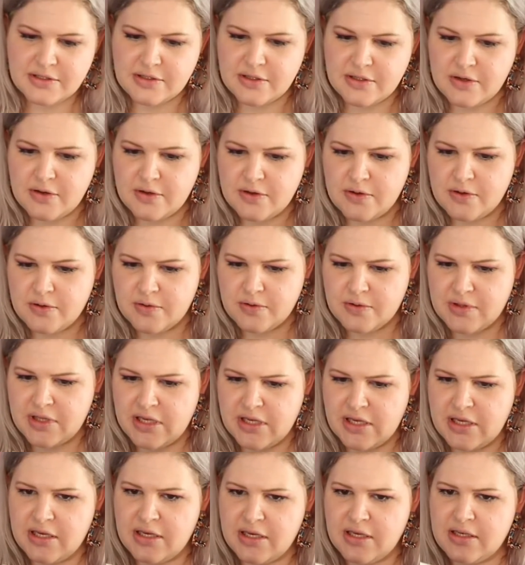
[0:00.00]
so
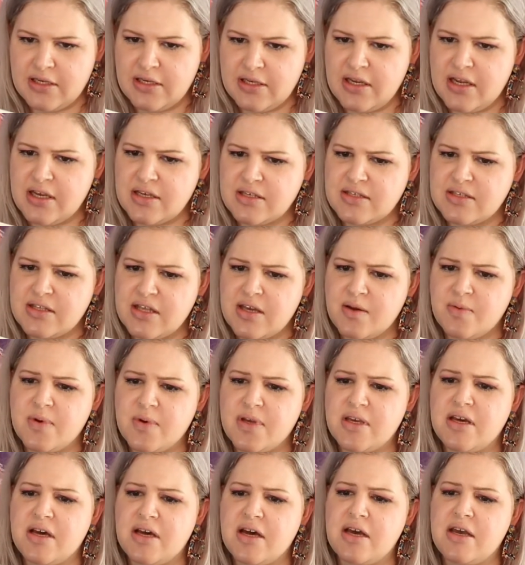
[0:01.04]
the next thing
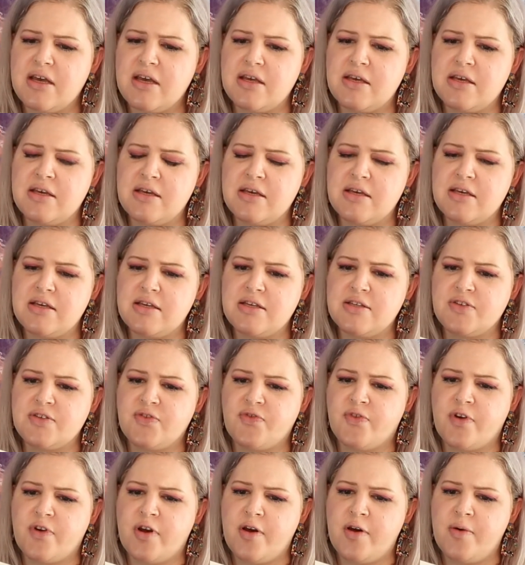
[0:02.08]
we got is
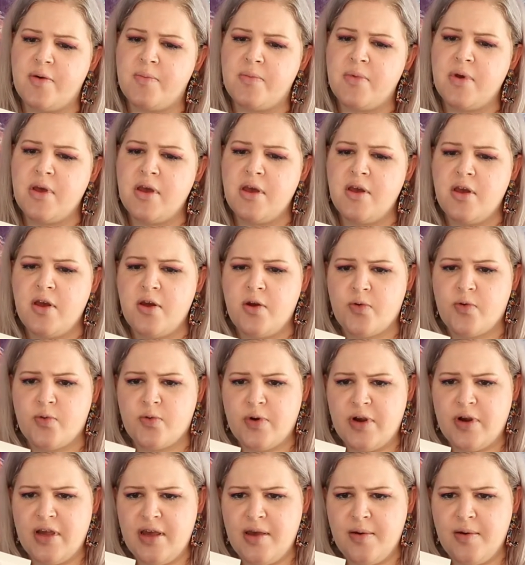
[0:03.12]
from
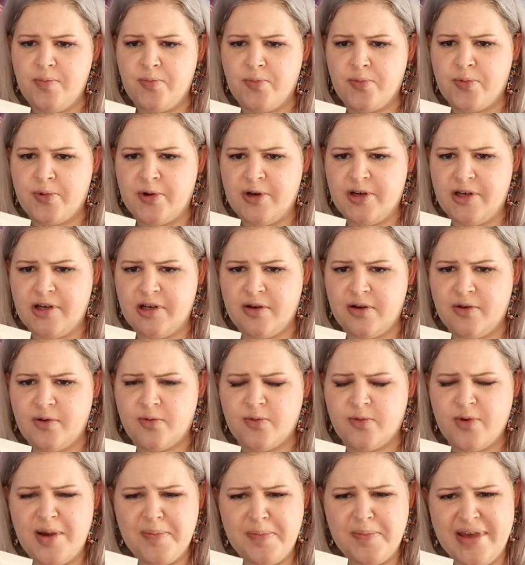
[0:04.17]

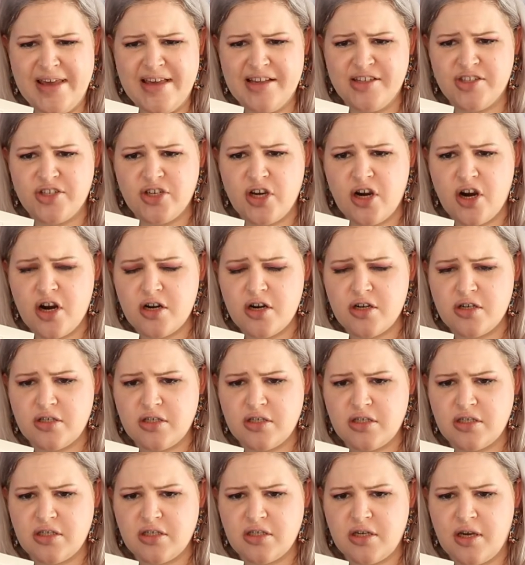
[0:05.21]
Repeat
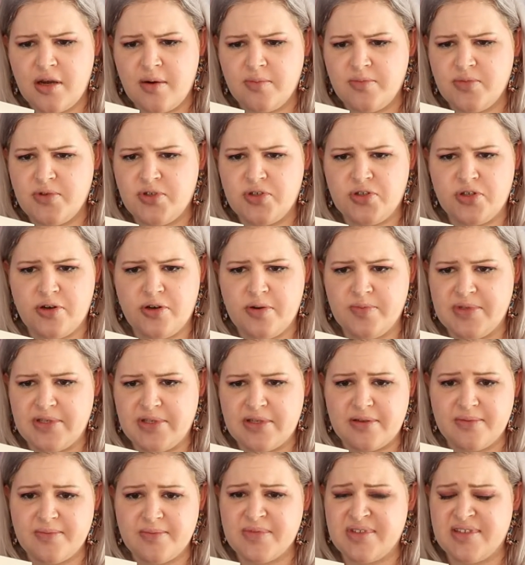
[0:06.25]
Charge. I'm sure I'm
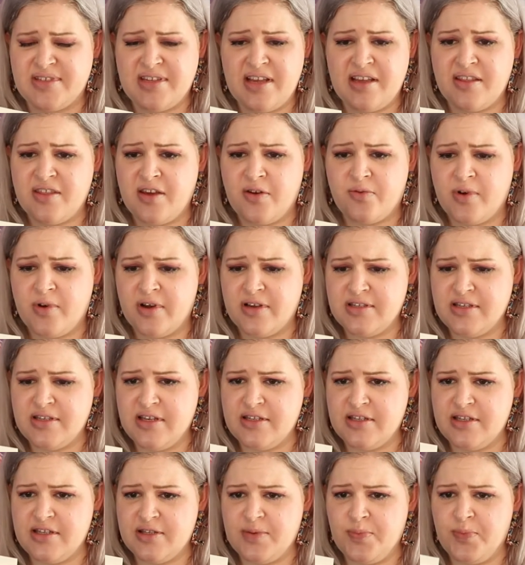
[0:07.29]
saying that wrong. It
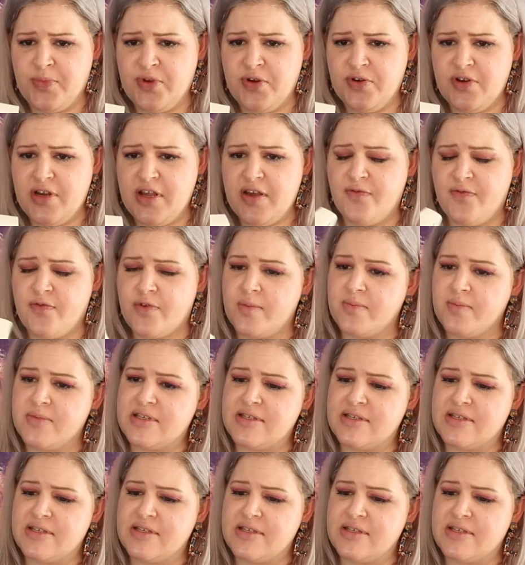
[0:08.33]
says it's Beauty from the